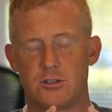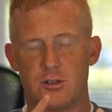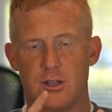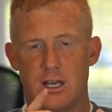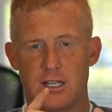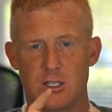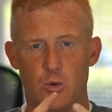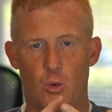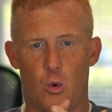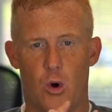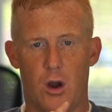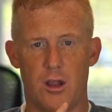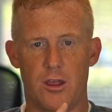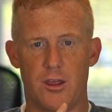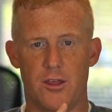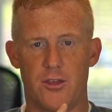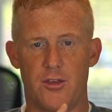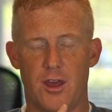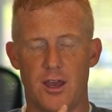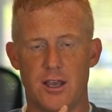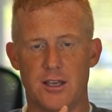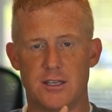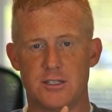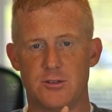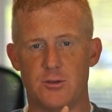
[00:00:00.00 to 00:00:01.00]
So that's one of the
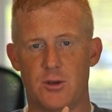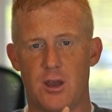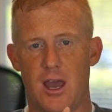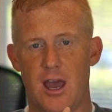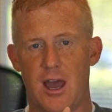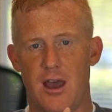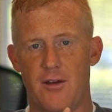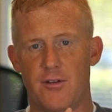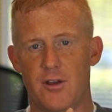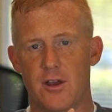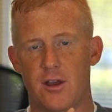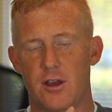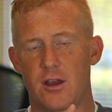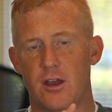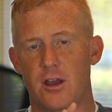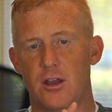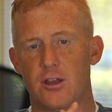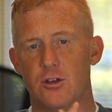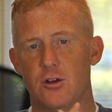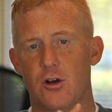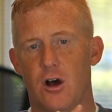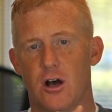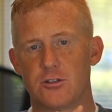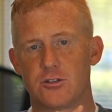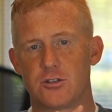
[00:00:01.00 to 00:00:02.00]
things we have.
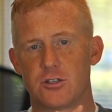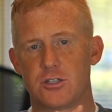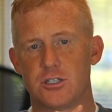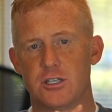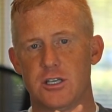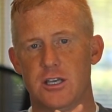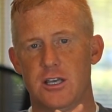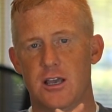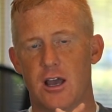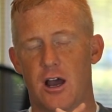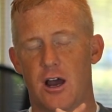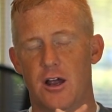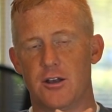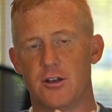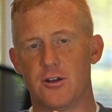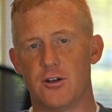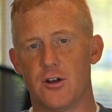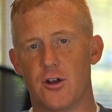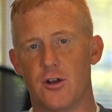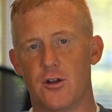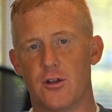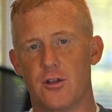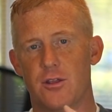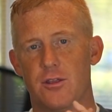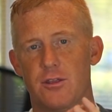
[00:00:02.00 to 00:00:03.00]
You'll also see
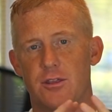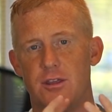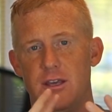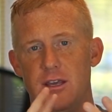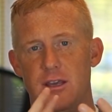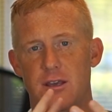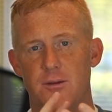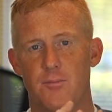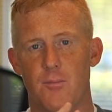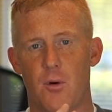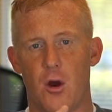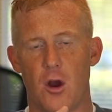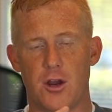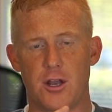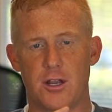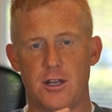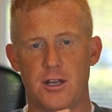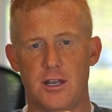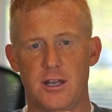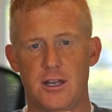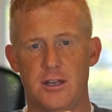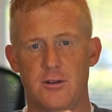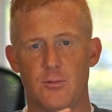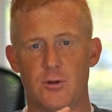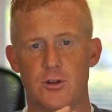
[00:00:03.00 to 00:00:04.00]
under the
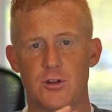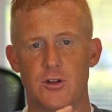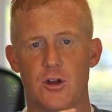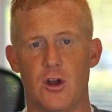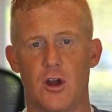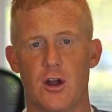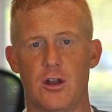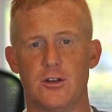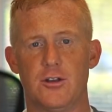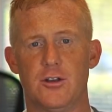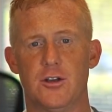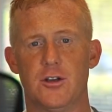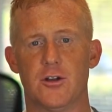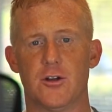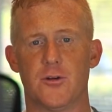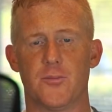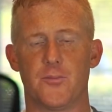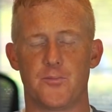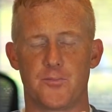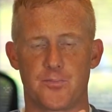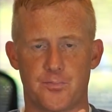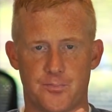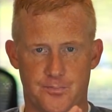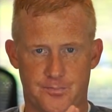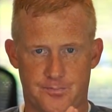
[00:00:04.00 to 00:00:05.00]
marketing, when you're under
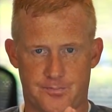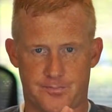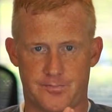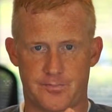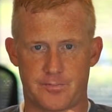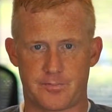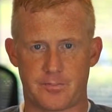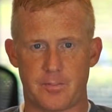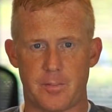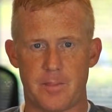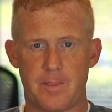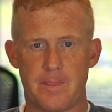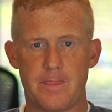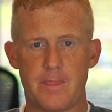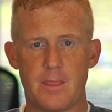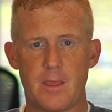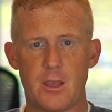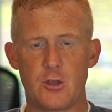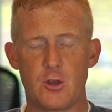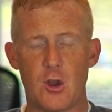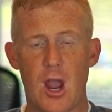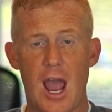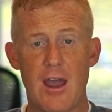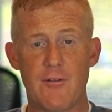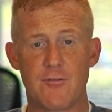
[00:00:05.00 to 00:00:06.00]
your
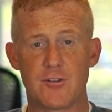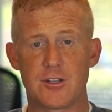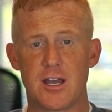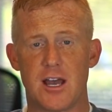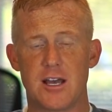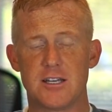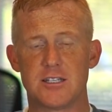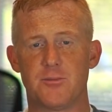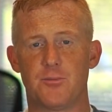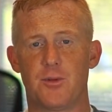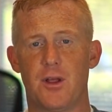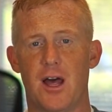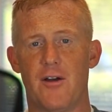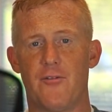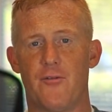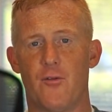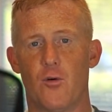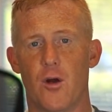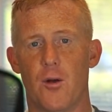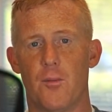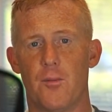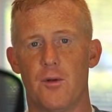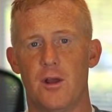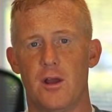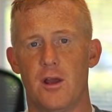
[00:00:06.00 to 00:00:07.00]
advertising
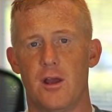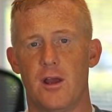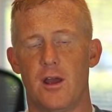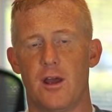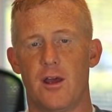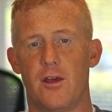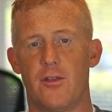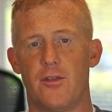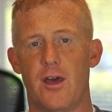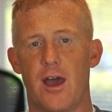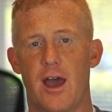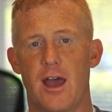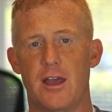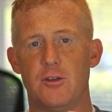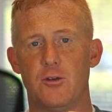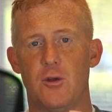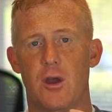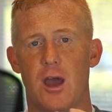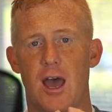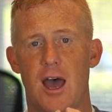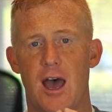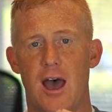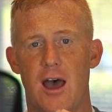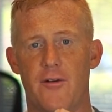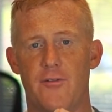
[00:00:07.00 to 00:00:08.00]
platform, that you
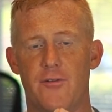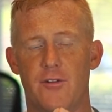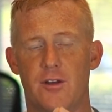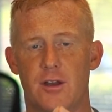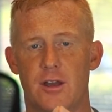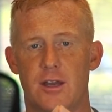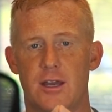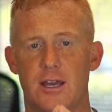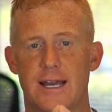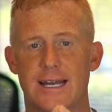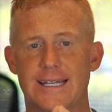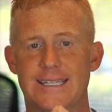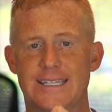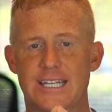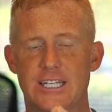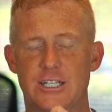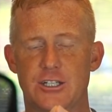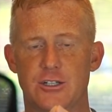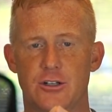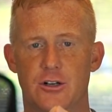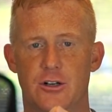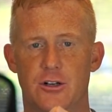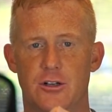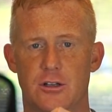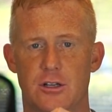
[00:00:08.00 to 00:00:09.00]
have
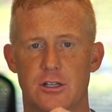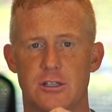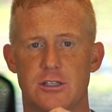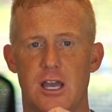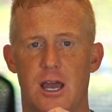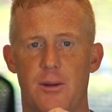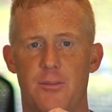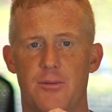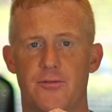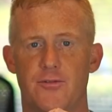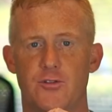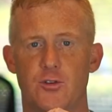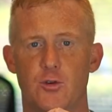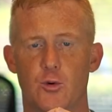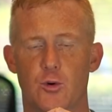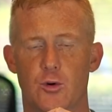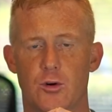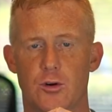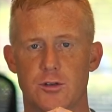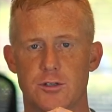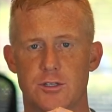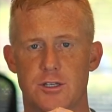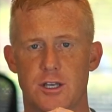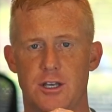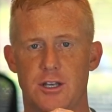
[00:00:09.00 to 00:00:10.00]
additional type of
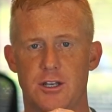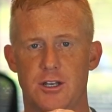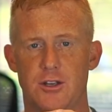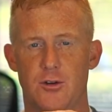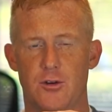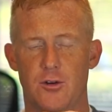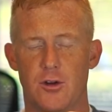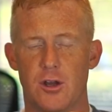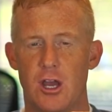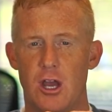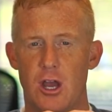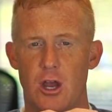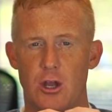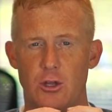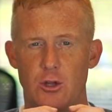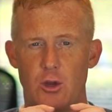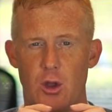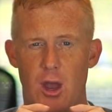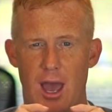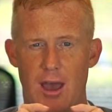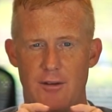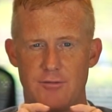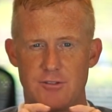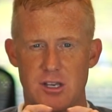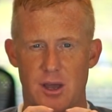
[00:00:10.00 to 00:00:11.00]
tools they can do. You
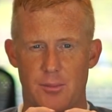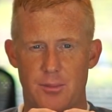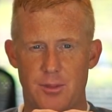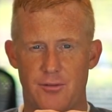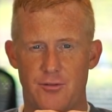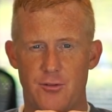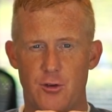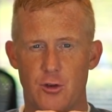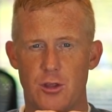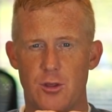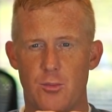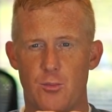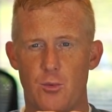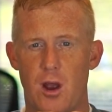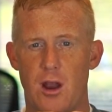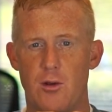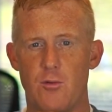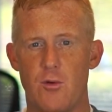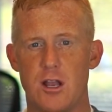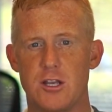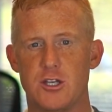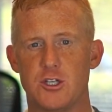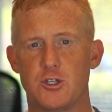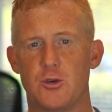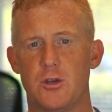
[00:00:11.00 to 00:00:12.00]
have something, if you're in the brand
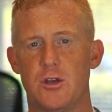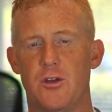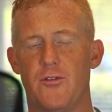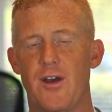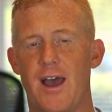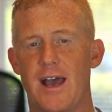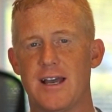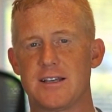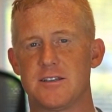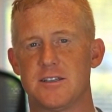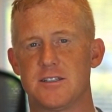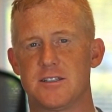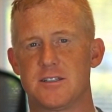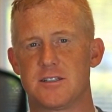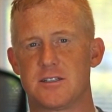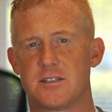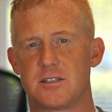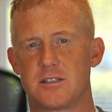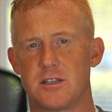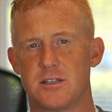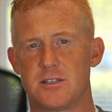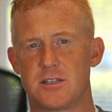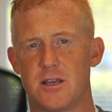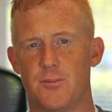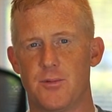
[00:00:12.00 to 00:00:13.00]
registry, you have access
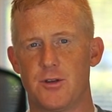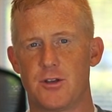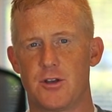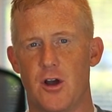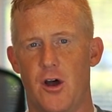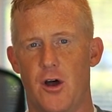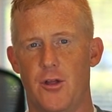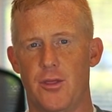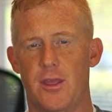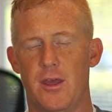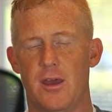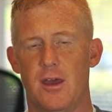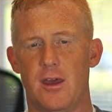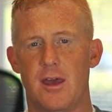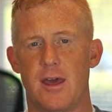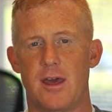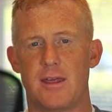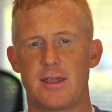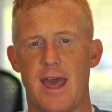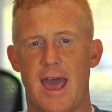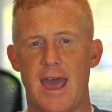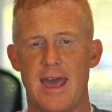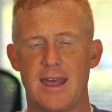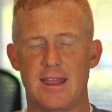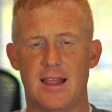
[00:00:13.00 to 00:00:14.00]
to something called
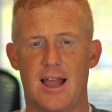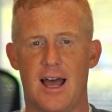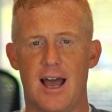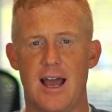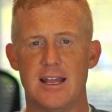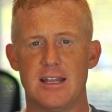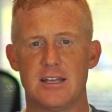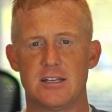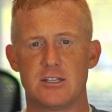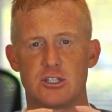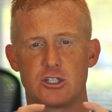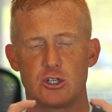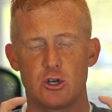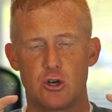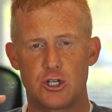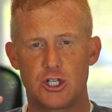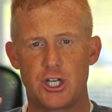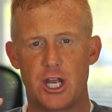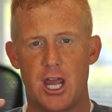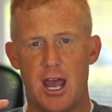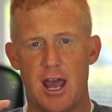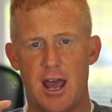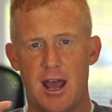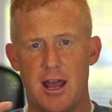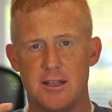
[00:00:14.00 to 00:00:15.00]
headline search
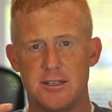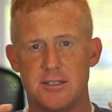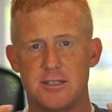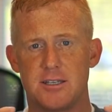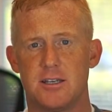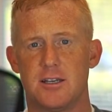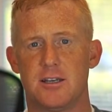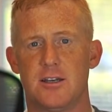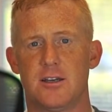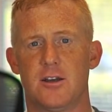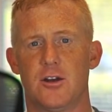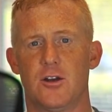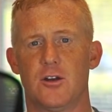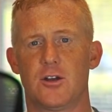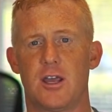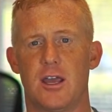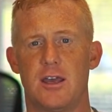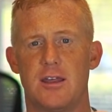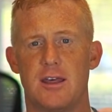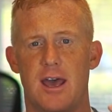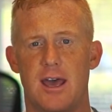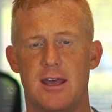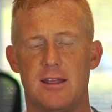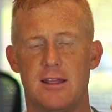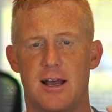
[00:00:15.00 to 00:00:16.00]
ads.
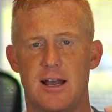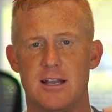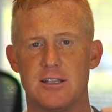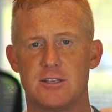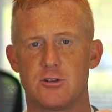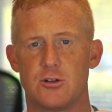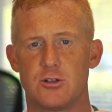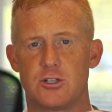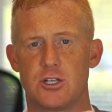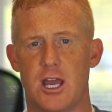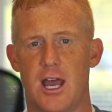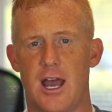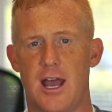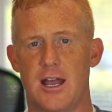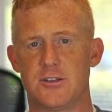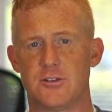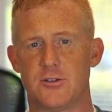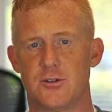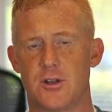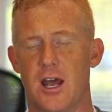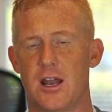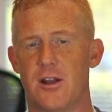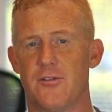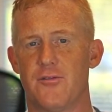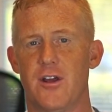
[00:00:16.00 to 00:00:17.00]
Okay, the headline search ads
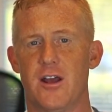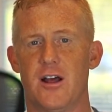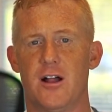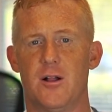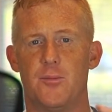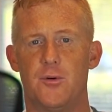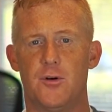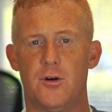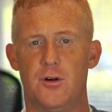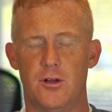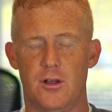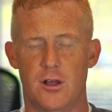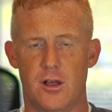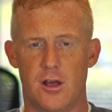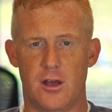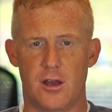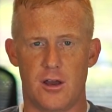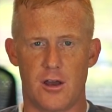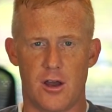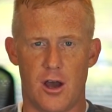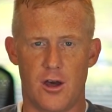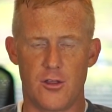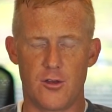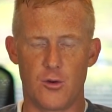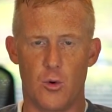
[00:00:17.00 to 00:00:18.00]
are not available
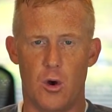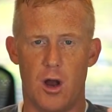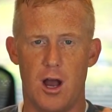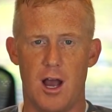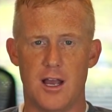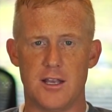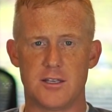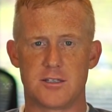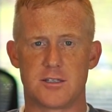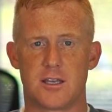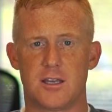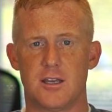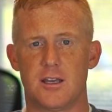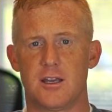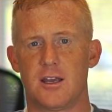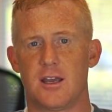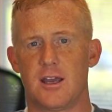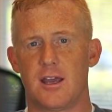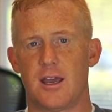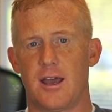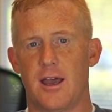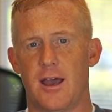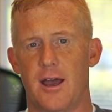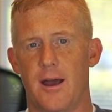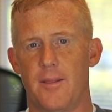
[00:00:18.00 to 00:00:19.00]
otherwise.
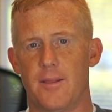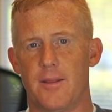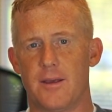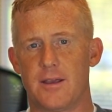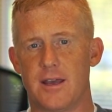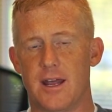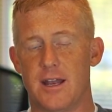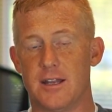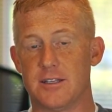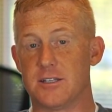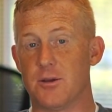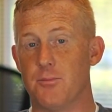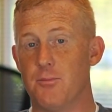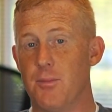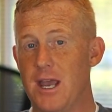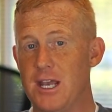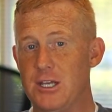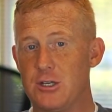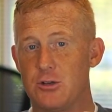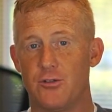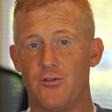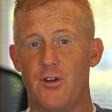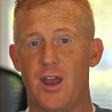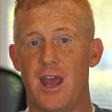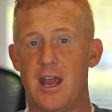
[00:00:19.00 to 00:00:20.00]
Again, it's a
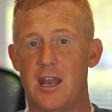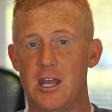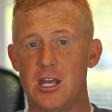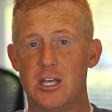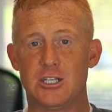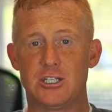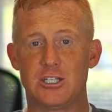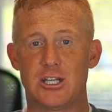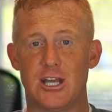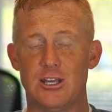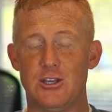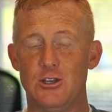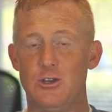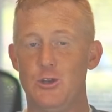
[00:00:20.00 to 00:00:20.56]
major advantage that